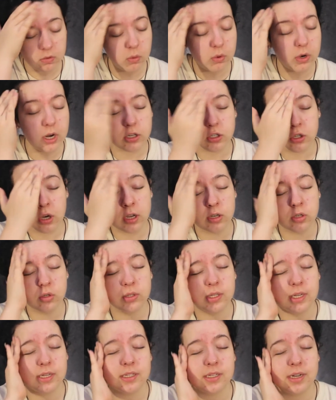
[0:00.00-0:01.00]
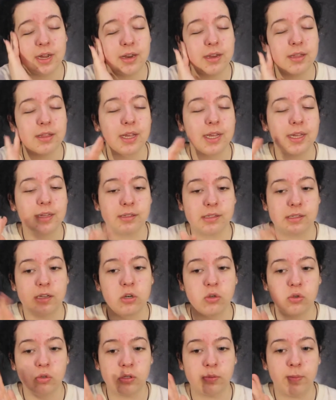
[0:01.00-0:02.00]
What I try and do is I start in like a
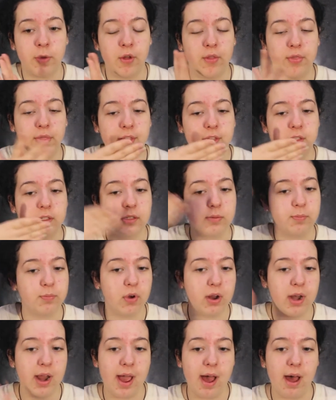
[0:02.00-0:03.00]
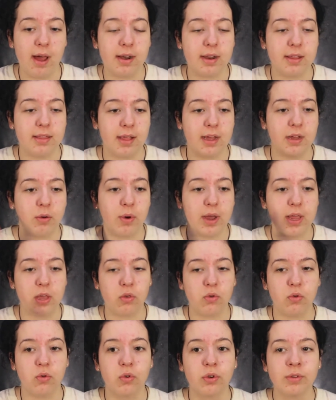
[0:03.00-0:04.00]
central spot and then spread out, and that way
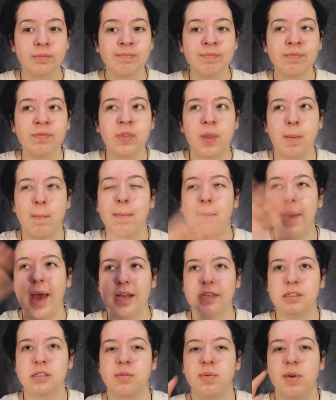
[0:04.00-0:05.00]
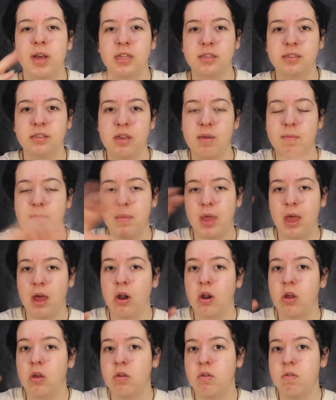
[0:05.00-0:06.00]
you maximize the
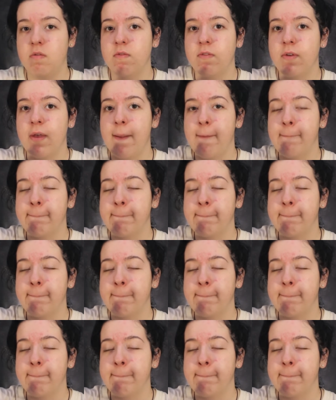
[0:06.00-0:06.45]
amount of